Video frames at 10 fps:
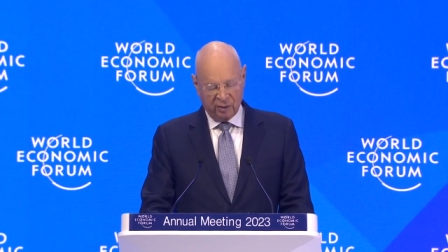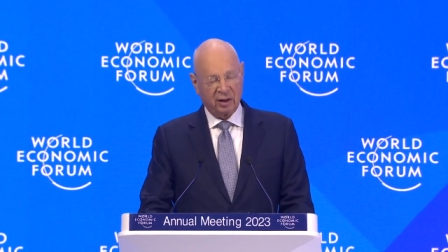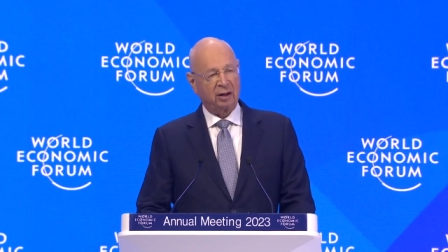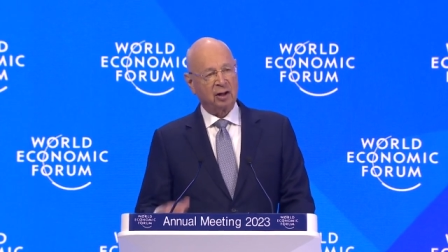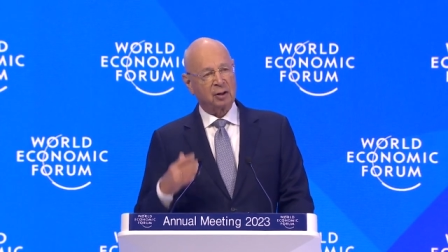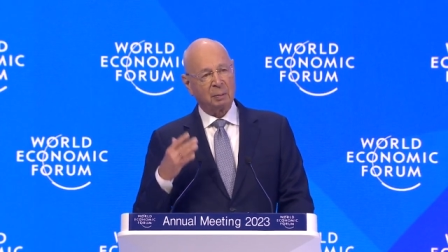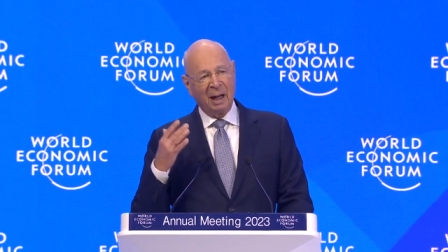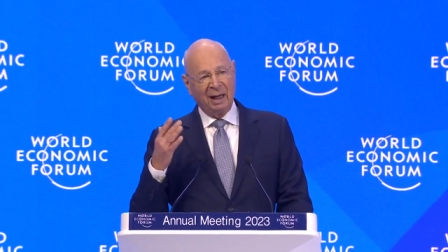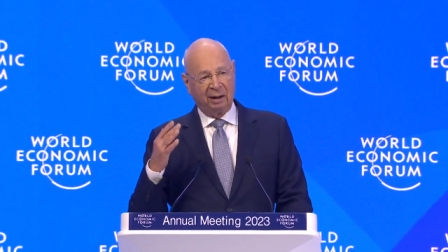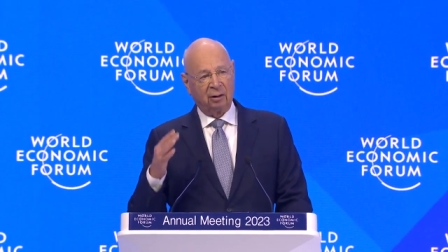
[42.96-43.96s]
that
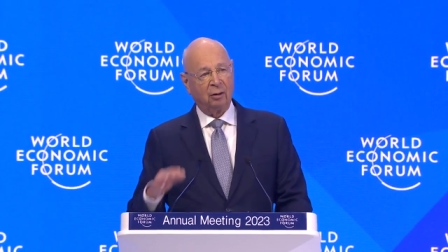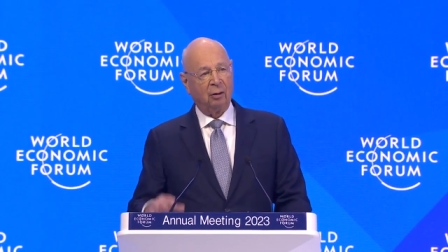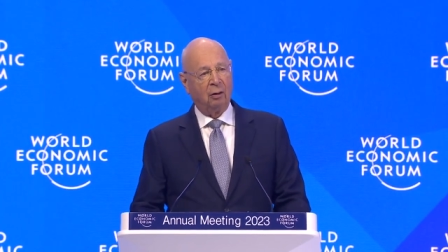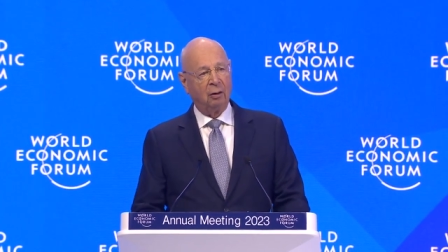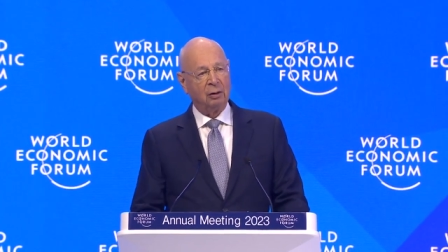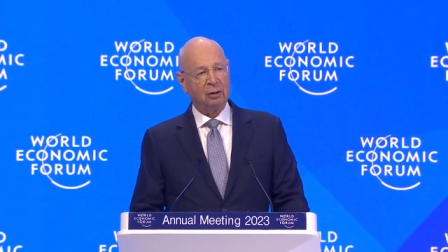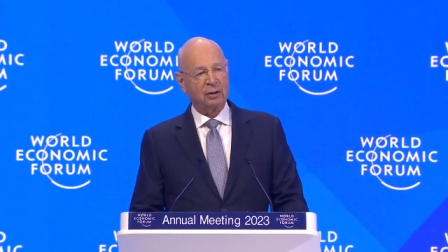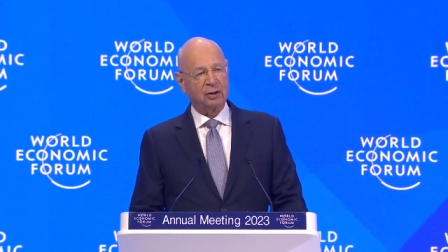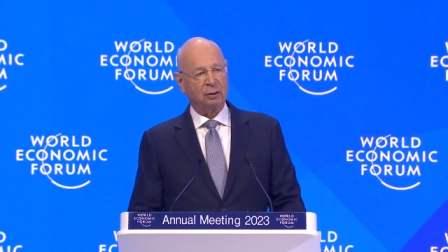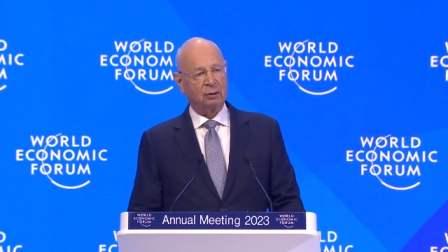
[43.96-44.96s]
despite
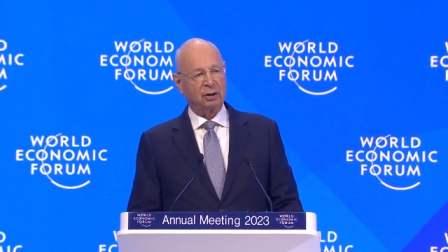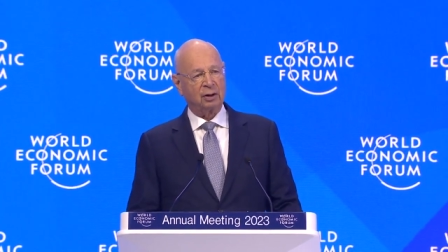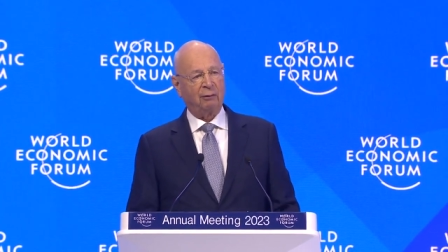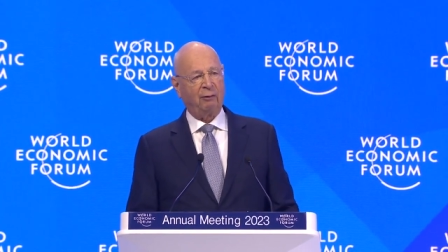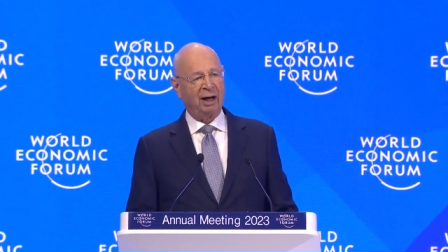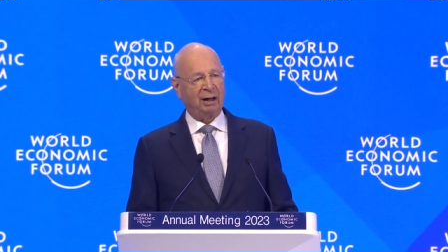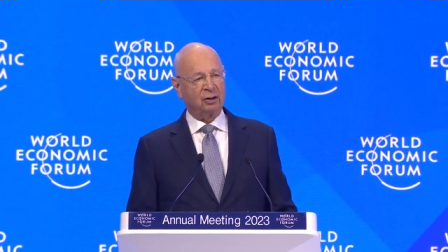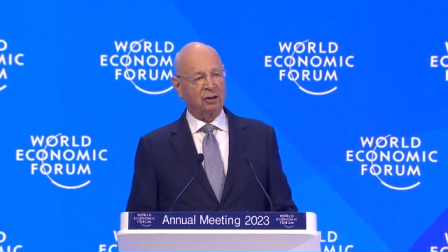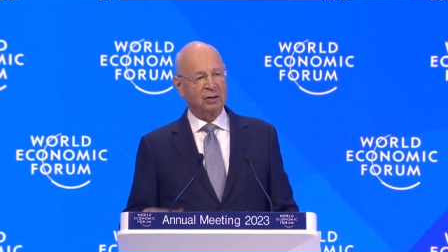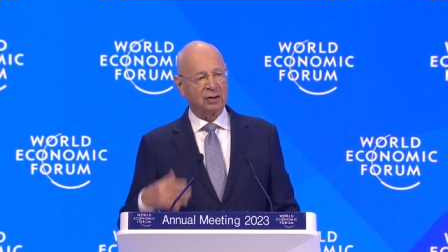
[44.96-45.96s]
all those
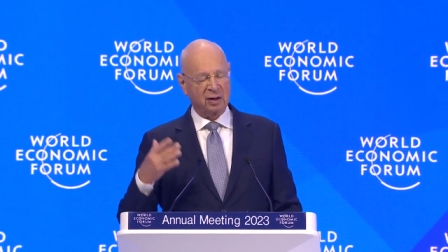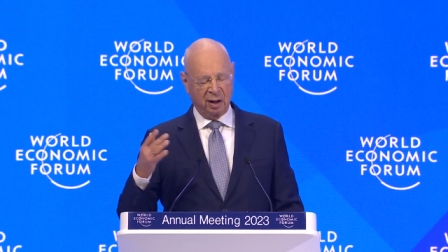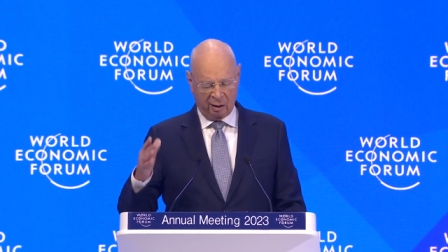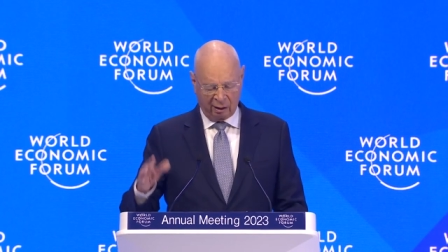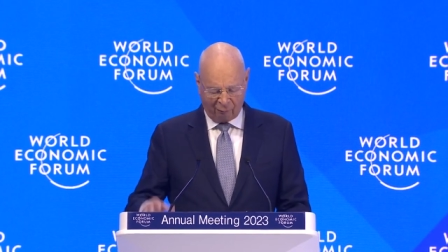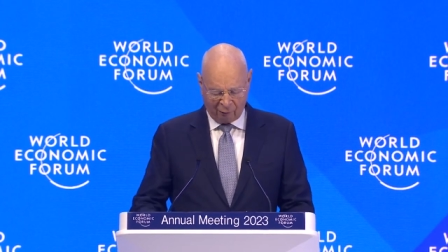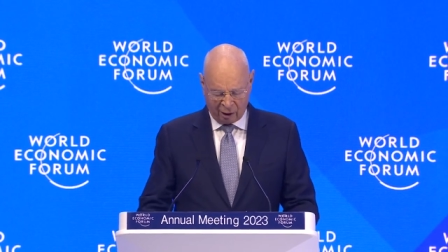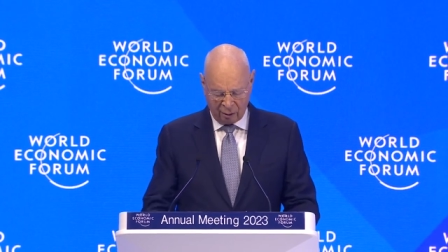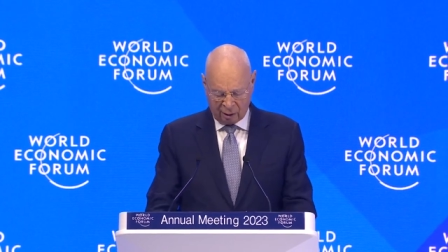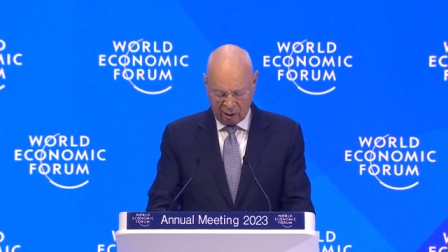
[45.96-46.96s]
fractions and
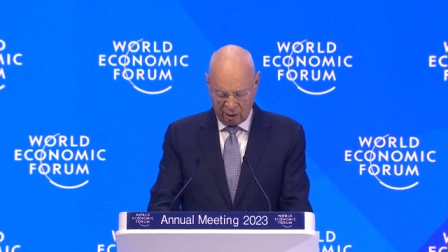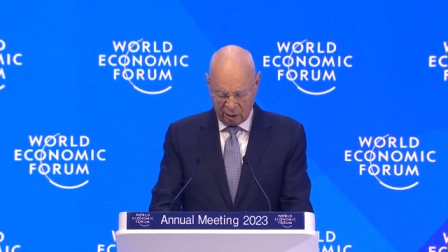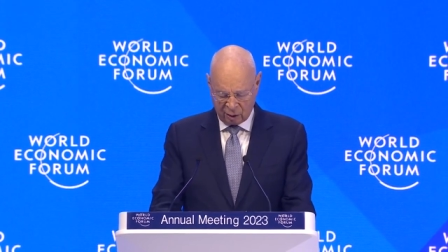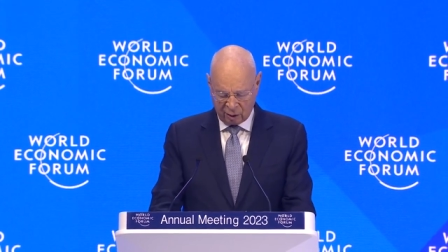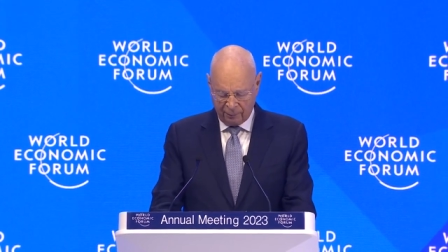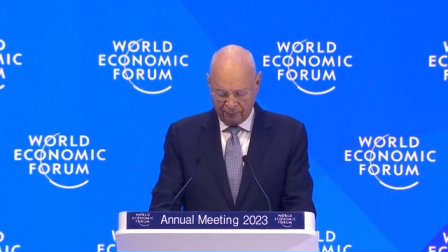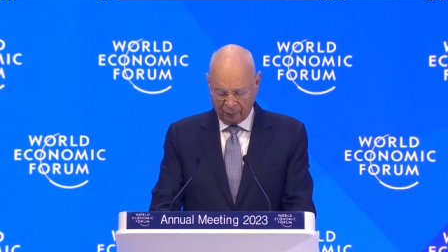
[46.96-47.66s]
difficulties,